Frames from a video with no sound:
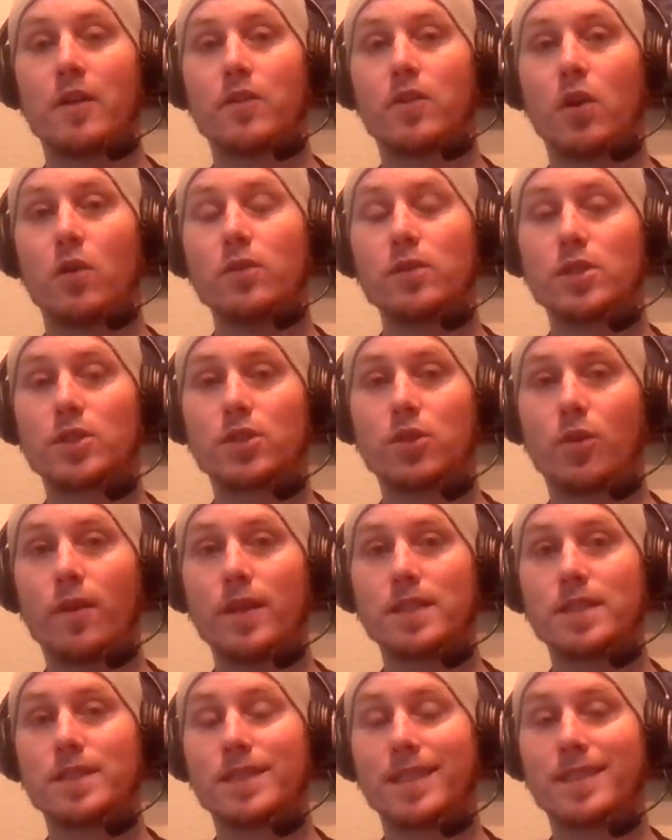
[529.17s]
Those
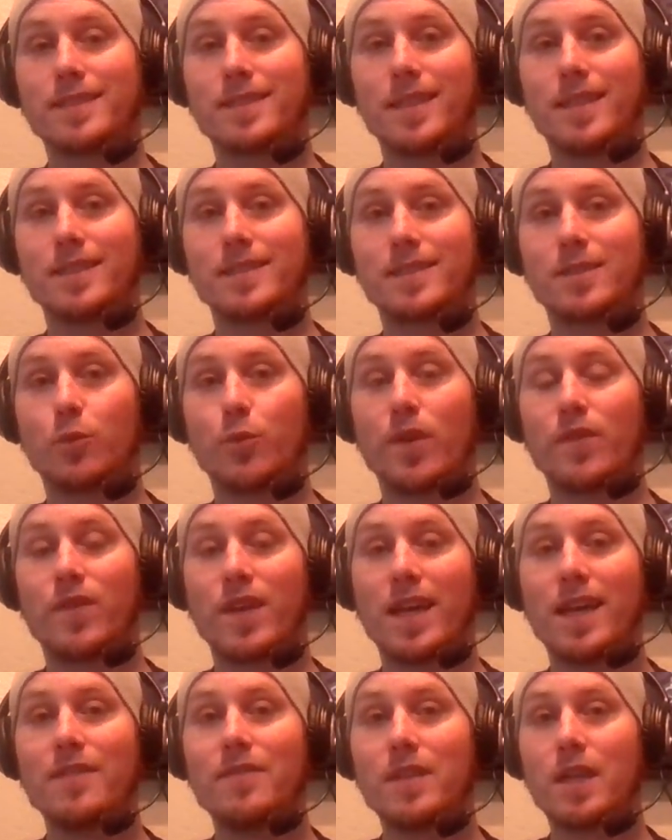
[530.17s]
choices exist
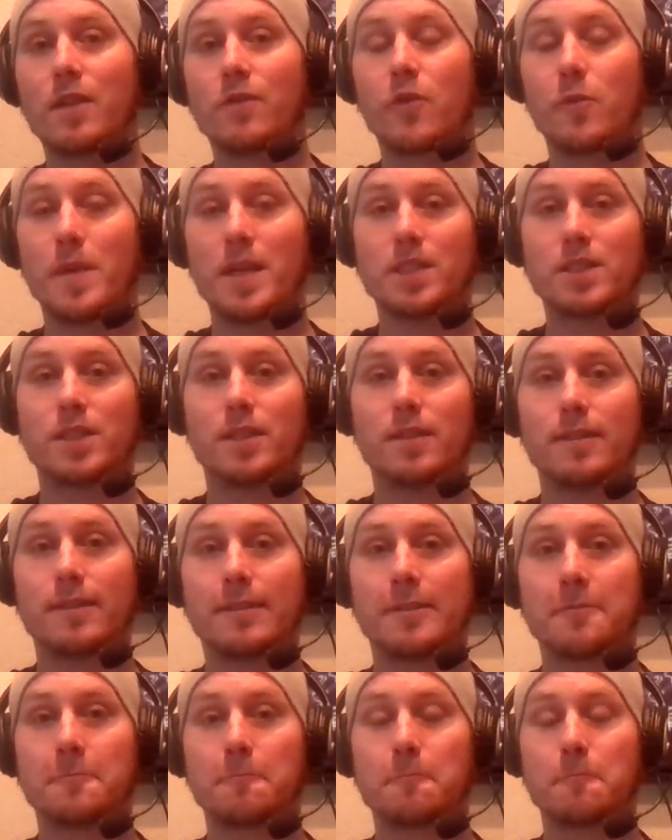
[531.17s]
within the information,